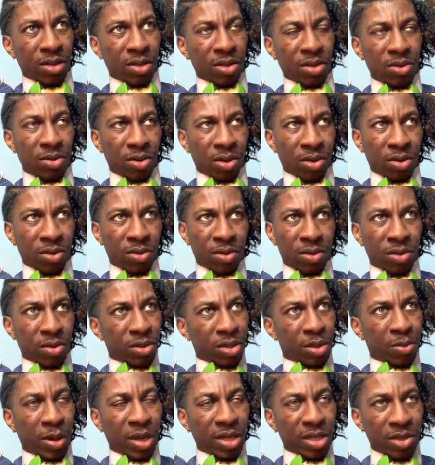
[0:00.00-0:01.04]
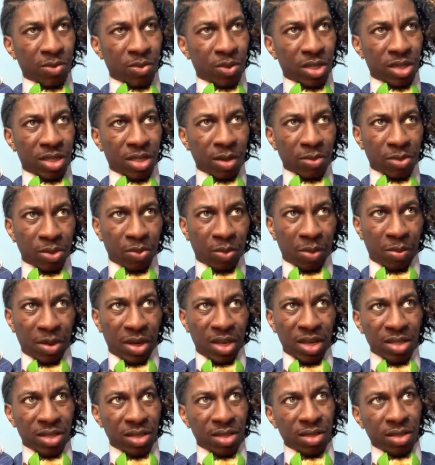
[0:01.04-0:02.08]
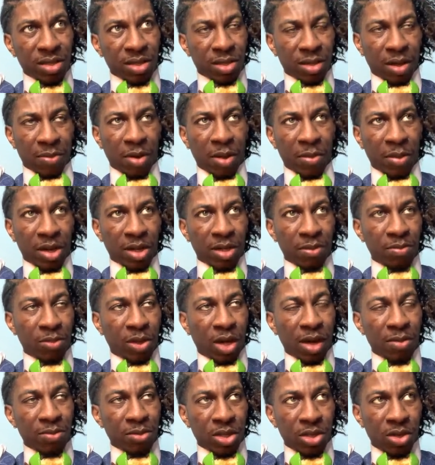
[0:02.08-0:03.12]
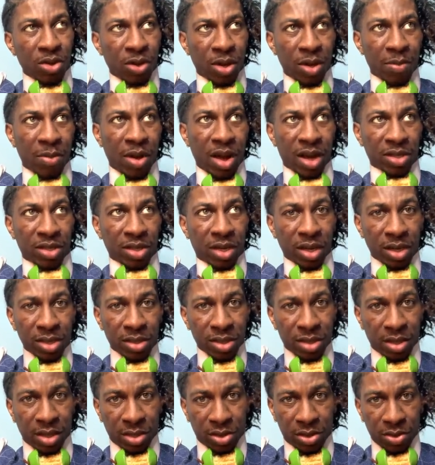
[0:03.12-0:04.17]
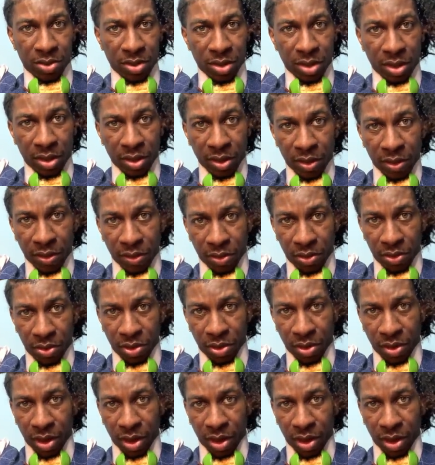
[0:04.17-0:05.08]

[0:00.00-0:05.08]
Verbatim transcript: you know, especially when it's something with business. I'm not about to come to your inbox cussing at you. You know,